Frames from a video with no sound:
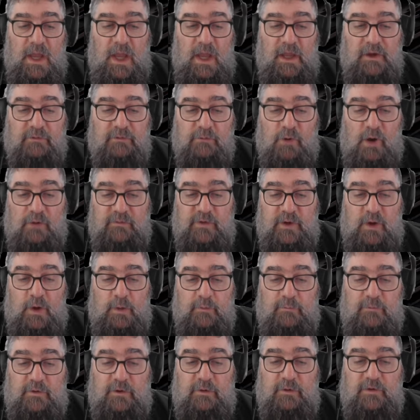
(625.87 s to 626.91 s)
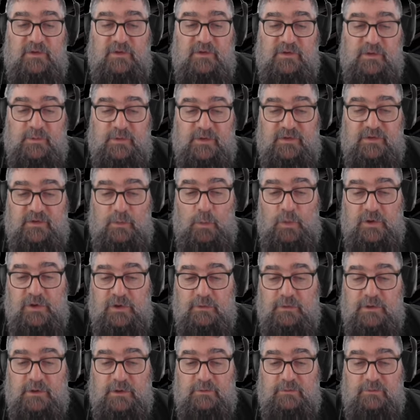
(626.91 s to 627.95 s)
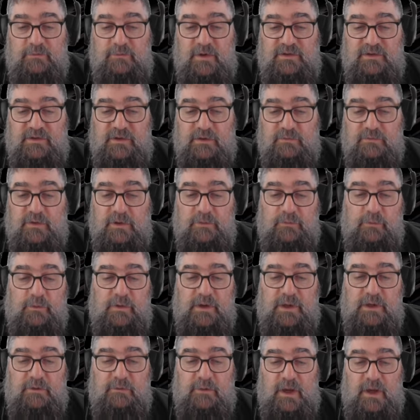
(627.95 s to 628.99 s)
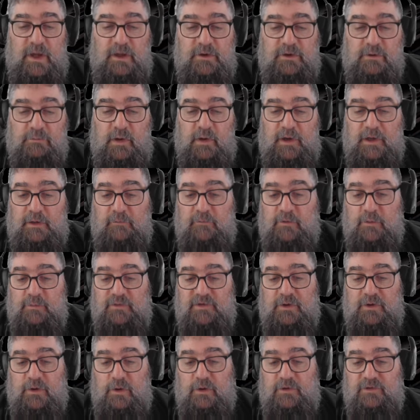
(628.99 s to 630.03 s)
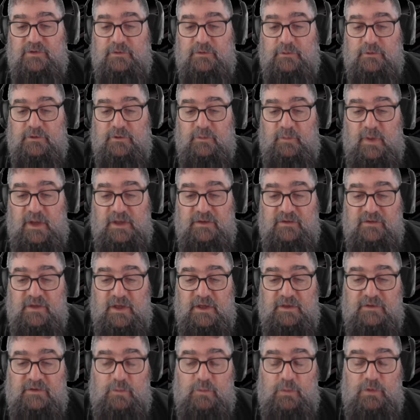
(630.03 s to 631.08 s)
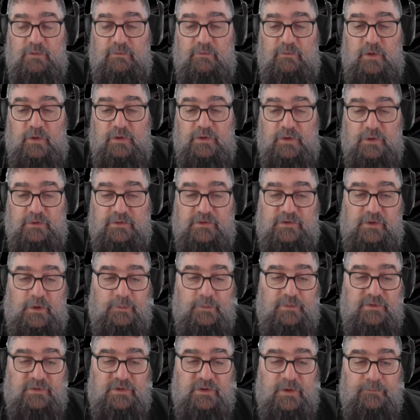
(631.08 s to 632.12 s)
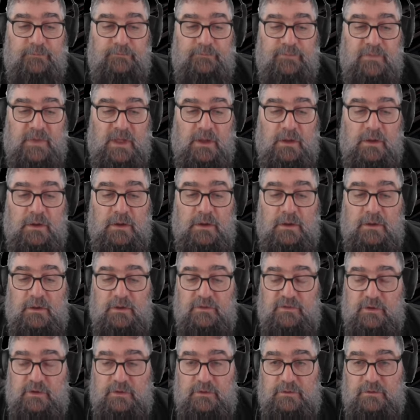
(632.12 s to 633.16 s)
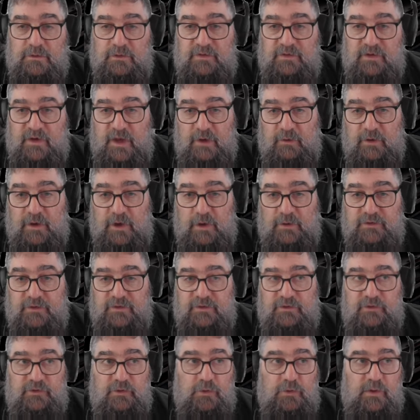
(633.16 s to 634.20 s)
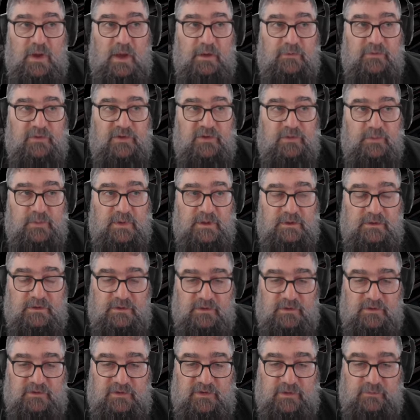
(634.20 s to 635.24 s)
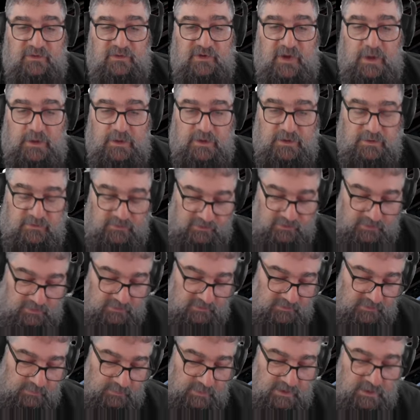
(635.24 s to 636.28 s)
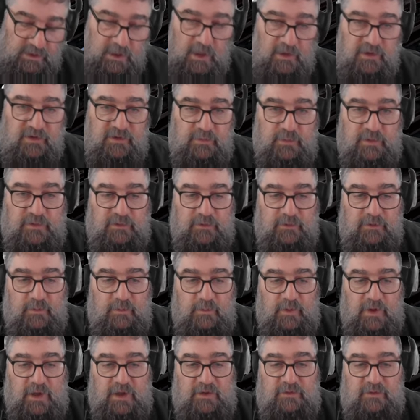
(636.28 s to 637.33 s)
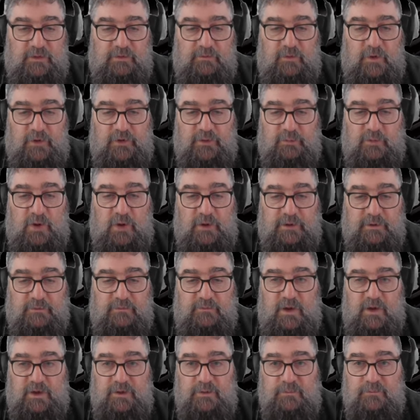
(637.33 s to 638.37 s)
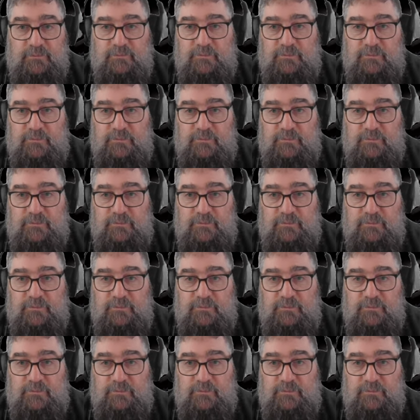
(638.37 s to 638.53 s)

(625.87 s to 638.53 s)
and arriving home for Christmas when you're in the festive livery and you're running from St Austell to Penzance with photo stops. So the scenarios do have some challenge and some engagement to them. I actually find them kind of fun.